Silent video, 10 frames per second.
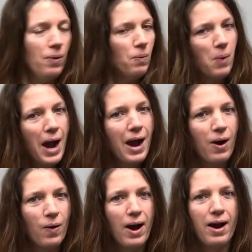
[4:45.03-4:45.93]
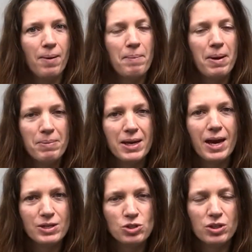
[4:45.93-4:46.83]
wow, maybe
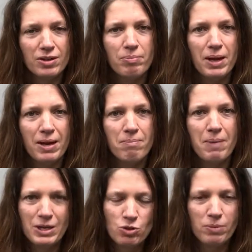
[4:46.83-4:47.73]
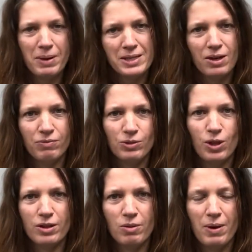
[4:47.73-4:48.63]
I should have been measuring myself
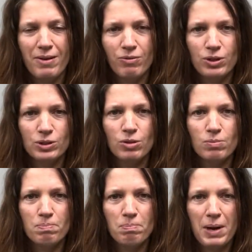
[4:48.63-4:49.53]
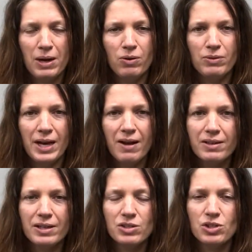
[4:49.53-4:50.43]
along the way for a little better
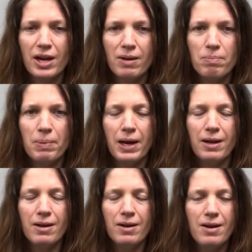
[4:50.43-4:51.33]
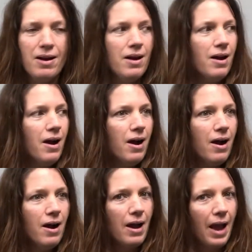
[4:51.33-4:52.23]
reality check, but
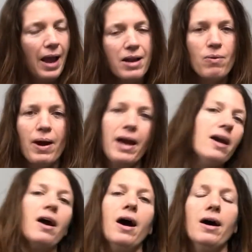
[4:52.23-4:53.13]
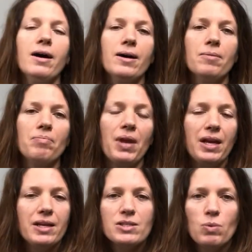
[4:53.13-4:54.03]
anyway,
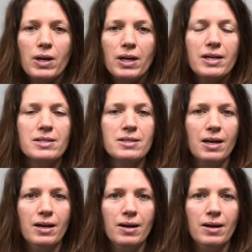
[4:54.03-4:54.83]
it is what it is.